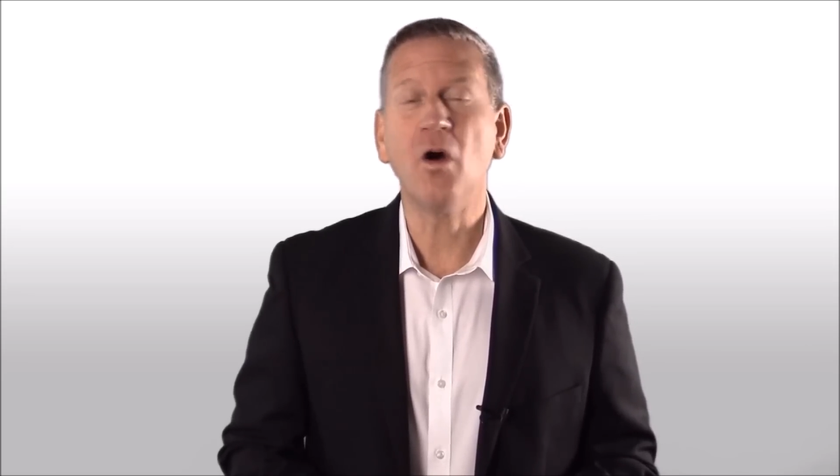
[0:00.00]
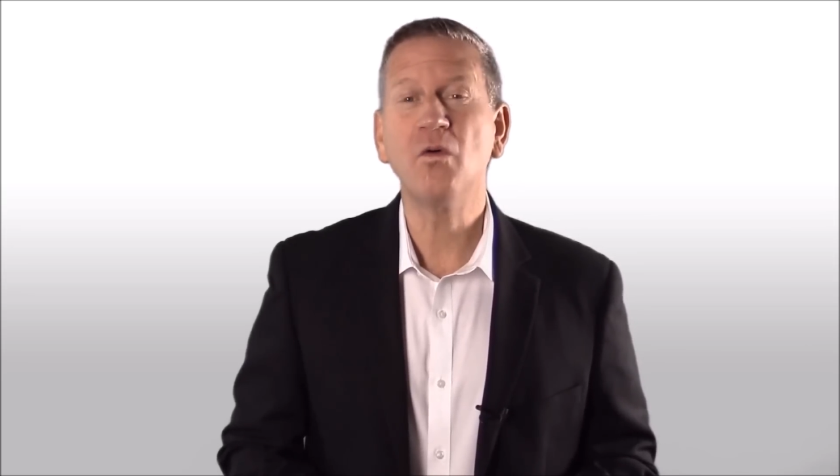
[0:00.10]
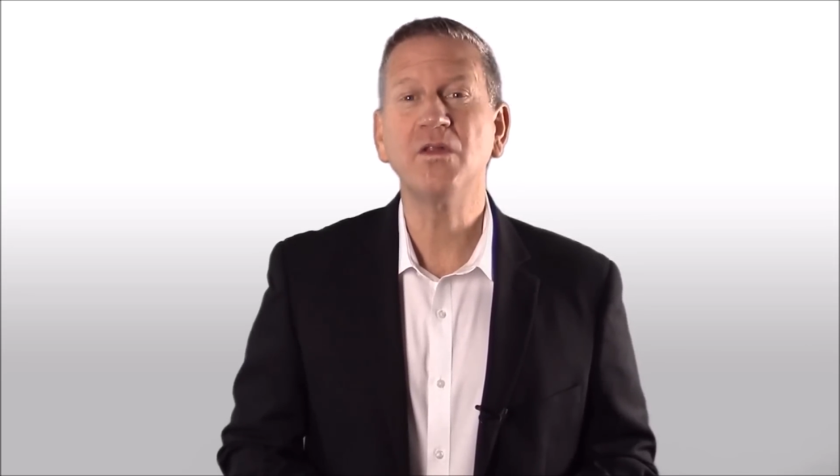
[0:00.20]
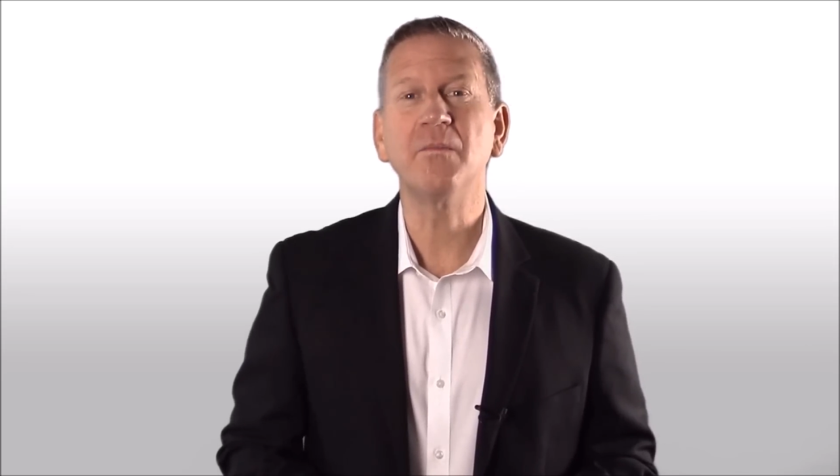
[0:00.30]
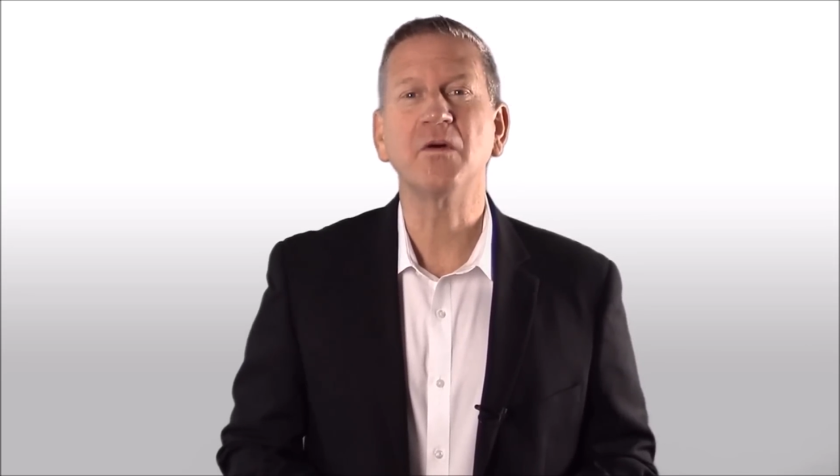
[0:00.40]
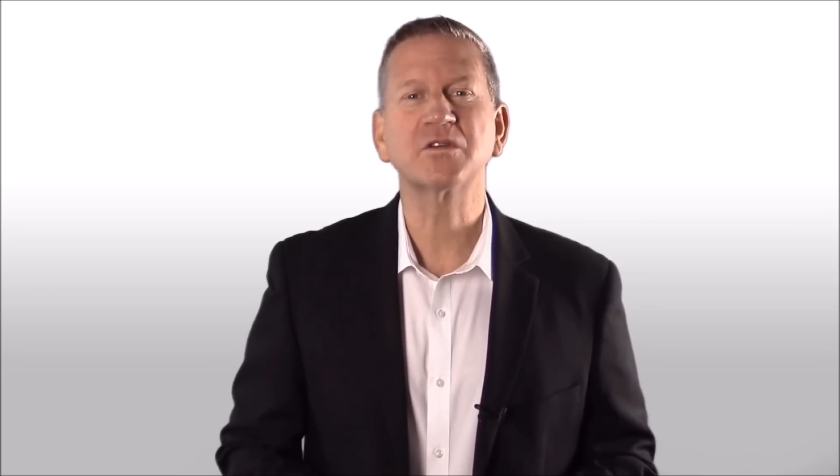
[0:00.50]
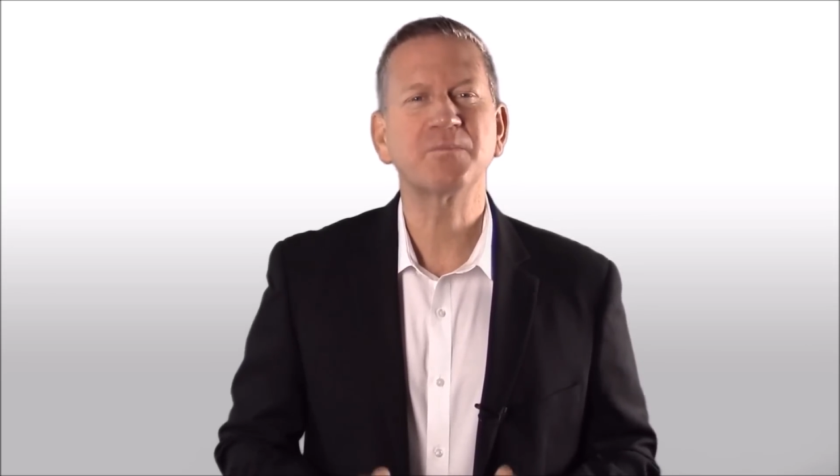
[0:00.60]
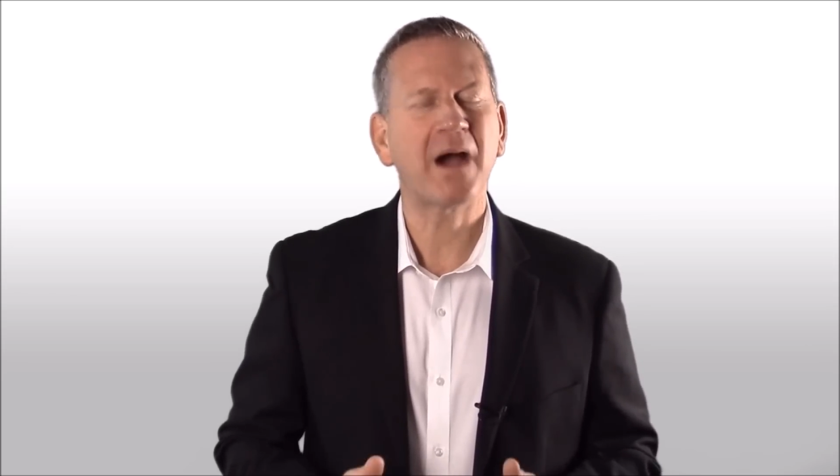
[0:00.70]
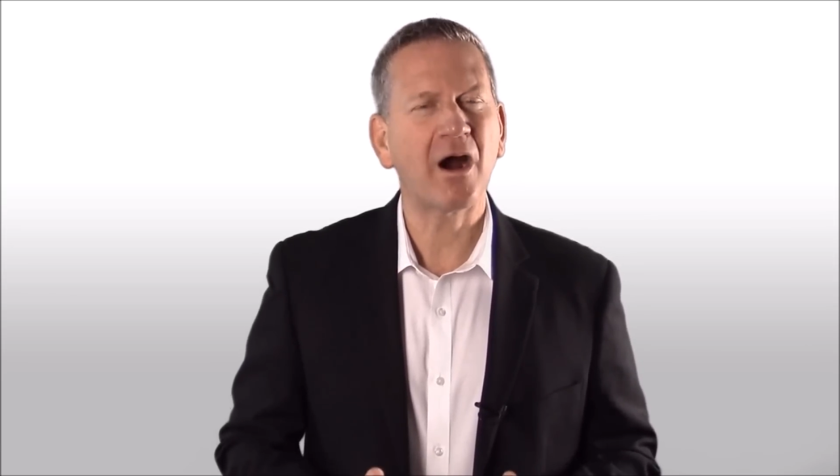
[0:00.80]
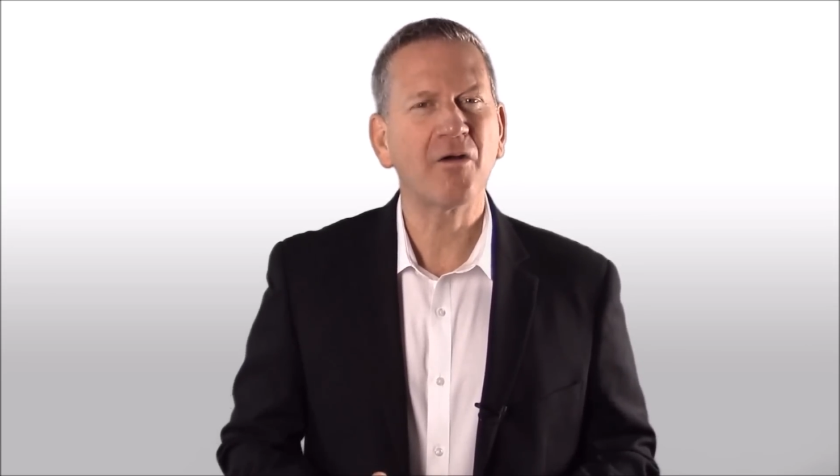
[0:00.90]
own the most
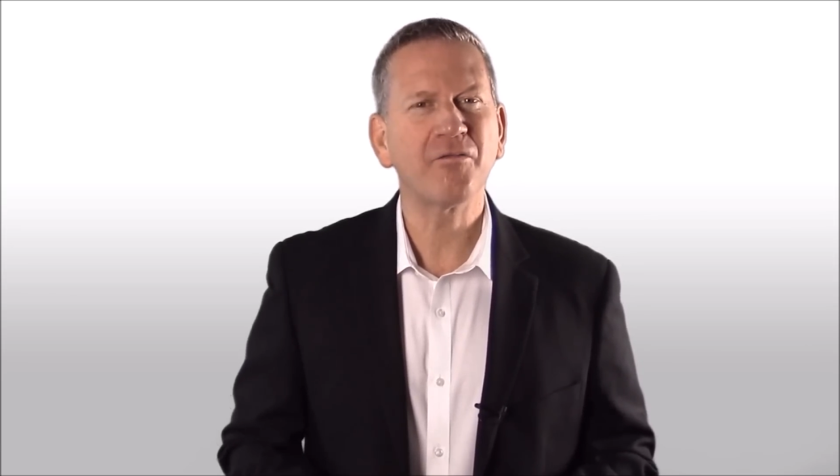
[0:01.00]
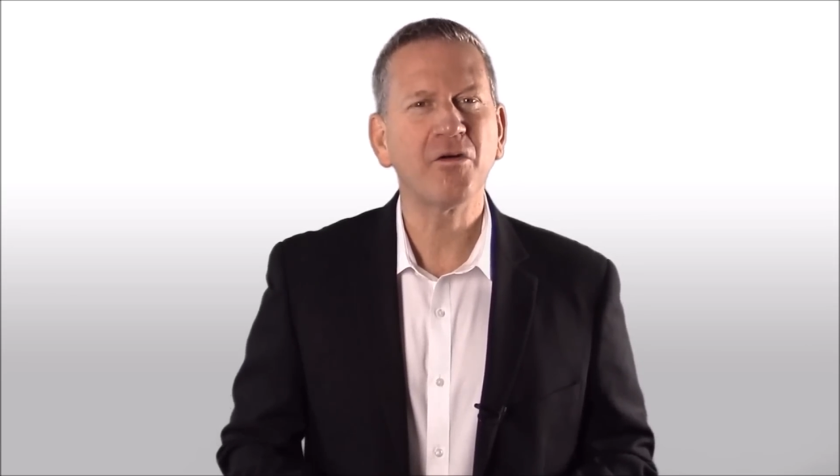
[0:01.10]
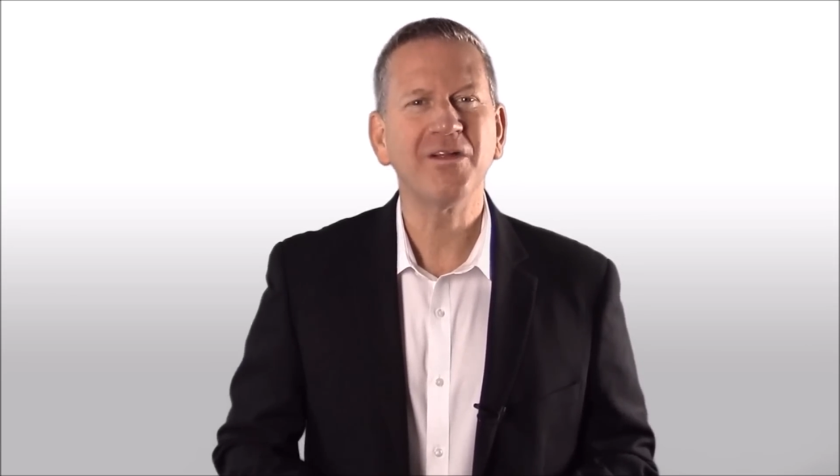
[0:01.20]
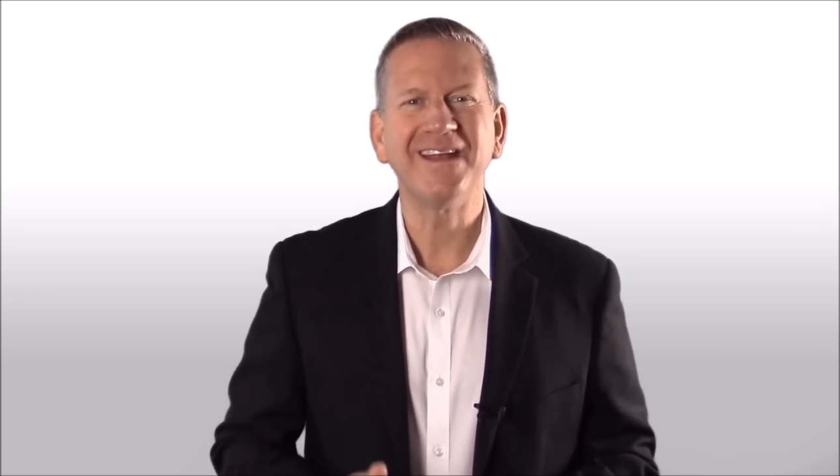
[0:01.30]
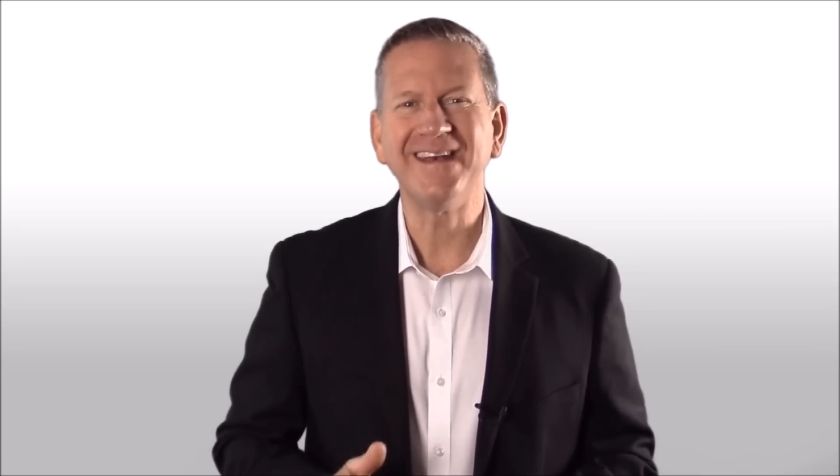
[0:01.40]
powerful